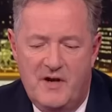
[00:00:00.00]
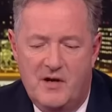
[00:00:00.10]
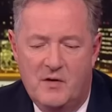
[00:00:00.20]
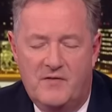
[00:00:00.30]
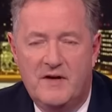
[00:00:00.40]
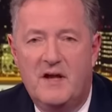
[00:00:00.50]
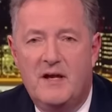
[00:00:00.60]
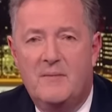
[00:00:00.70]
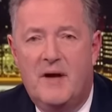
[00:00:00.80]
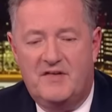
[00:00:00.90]
Neil, if I could
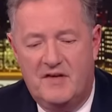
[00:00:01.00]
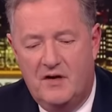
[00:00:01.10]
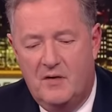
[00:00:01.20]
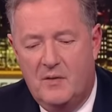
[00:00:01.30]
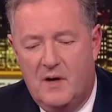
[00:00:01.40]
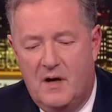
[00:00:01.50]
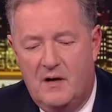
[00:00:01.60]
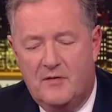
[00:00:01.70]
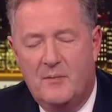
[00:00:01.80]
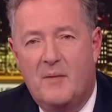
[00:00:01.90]
come back to you
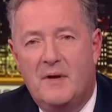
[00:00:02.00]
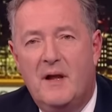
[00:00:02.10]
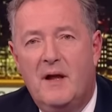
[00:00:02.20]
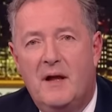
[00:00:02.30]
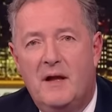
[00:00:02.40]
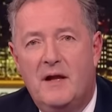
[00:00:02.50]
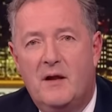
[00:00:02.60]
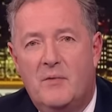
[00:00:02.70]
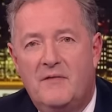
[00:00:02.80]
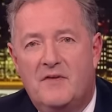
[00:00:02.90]
for a moment. You
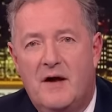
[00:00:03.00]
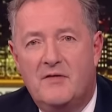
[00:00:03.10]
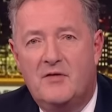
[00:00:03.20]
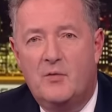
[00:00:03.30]
know, we've covered